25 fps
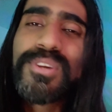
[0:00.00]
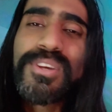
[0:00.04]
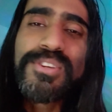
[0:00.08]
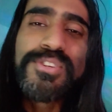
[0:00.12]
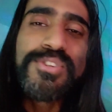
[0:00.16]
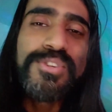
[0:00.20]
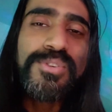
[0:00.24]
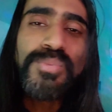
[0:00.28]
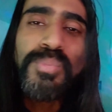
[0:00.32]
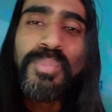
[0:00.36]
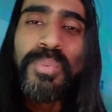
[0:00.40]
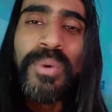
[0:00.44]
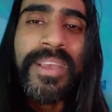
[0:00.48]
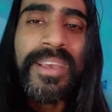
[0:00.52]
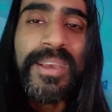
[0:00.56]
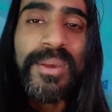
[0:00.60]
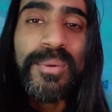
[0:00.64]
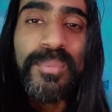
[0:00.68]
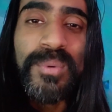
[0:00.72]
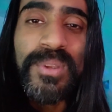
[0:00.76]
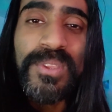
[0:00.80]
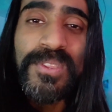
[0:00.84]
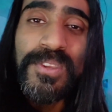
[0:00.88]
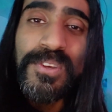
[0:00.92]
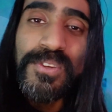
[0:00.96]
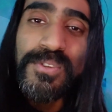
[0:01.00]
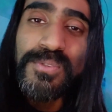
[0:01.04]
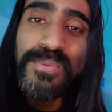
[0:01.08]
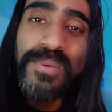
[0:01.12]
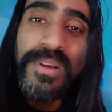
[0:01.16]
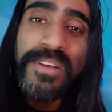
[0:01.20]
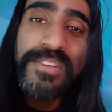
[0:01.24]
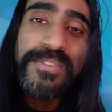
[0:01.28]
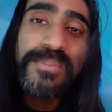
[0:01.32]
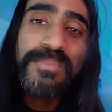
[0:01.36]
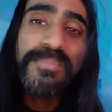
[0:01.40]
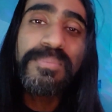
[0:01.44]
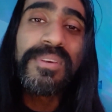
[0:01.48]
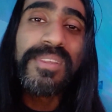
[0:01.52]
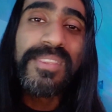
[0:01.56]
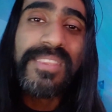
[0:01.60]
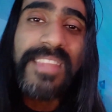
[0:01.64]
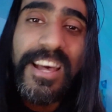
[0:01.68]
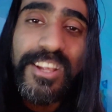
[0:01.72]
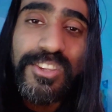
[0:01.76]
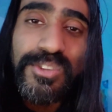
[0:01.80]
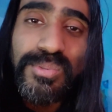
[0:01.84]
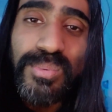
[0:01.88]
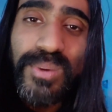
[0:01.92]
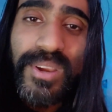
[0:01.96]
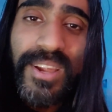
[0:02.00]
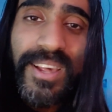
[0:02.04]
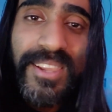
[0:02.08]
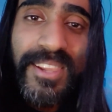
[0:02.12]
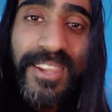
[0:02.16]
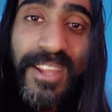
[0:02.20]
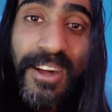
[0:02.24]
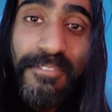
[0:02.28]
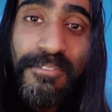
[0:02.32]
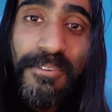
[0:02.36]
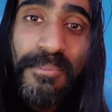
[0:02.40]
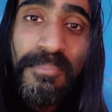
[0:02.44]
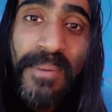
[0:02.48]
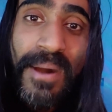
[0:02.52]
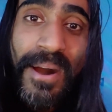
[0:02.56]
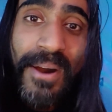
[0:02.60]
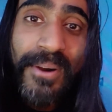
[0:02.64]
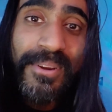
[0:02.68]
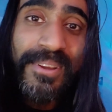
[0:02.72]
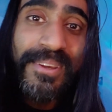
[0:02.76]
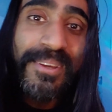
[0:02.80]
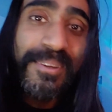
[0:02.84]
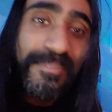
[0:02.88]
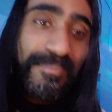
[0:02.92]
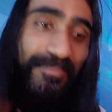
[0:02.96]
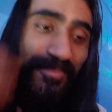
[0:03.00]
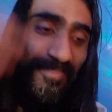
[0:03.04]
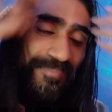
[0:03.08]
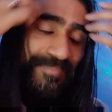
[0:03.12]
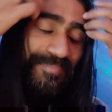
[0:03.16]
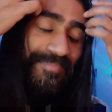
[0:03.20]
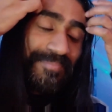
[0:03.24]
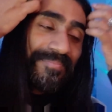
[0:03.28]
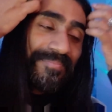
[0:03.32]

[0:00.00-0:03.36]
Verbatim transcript: you can just wing it with this recipe, and that's what I love about it.